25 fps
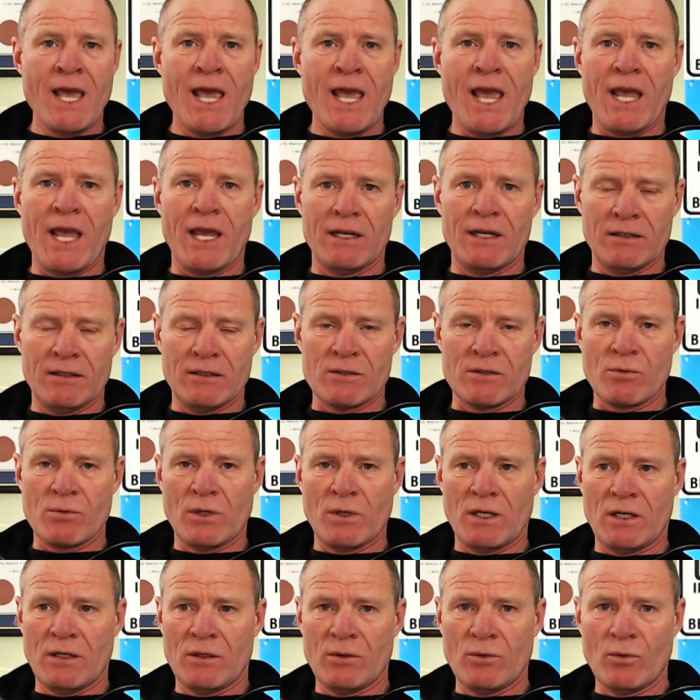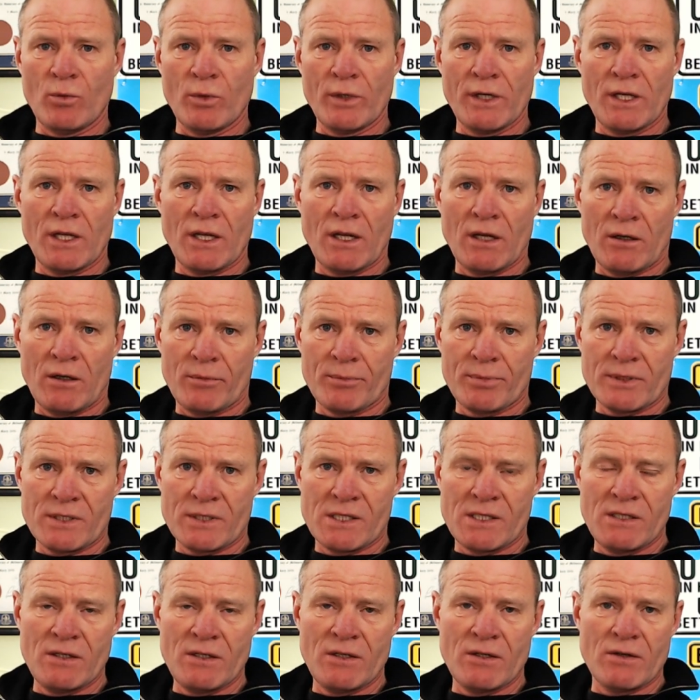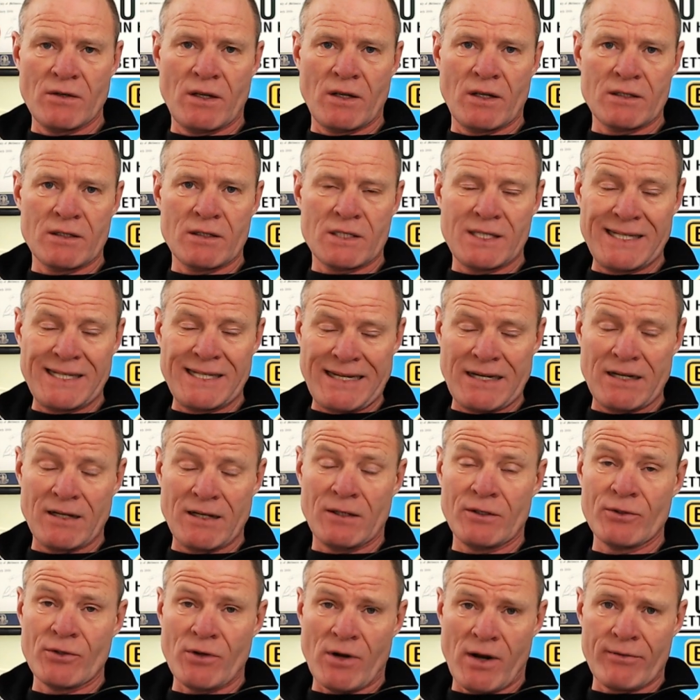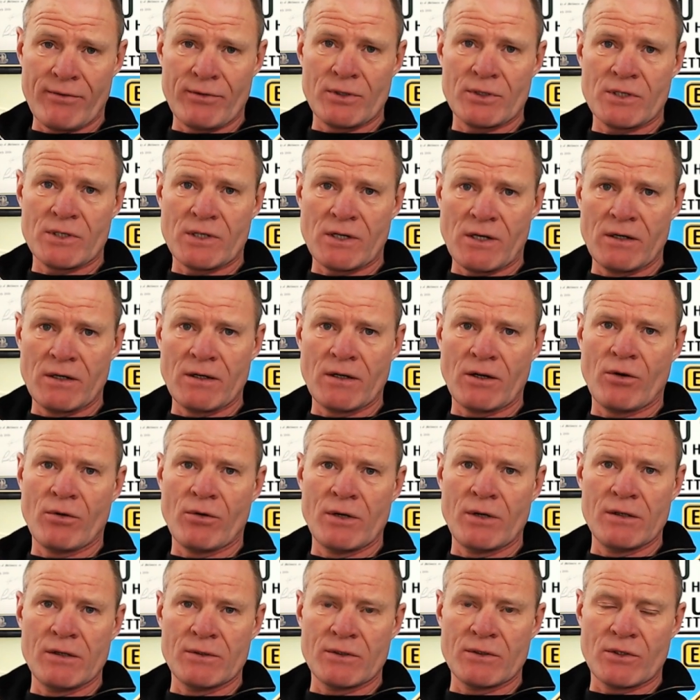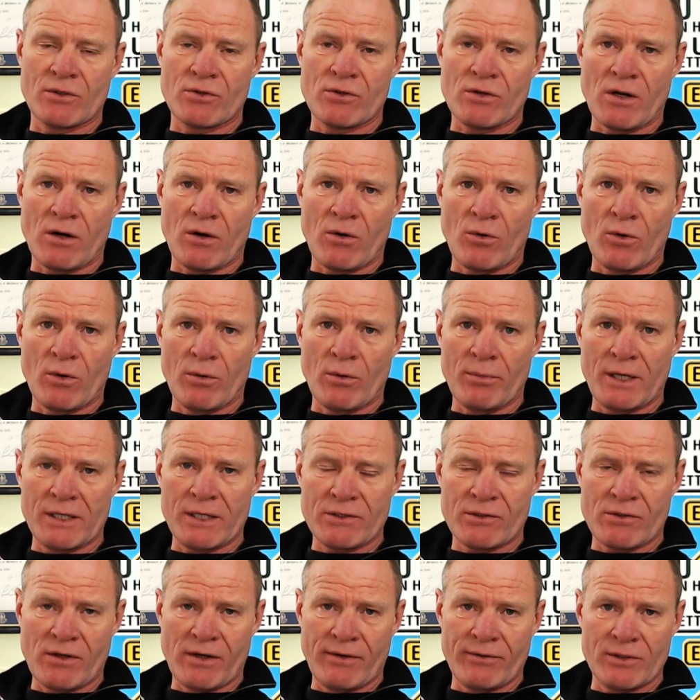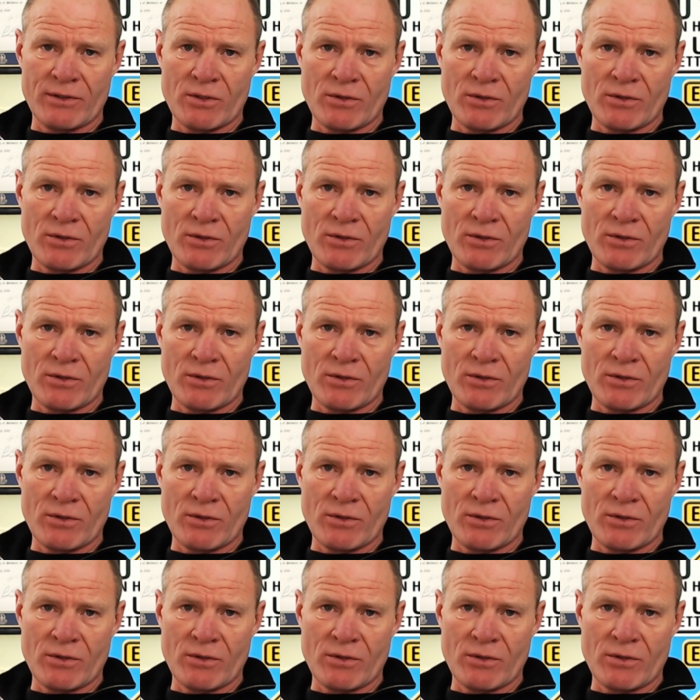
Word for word: And as well, we help CD, CDL drivers start a career as a truck or bus driver.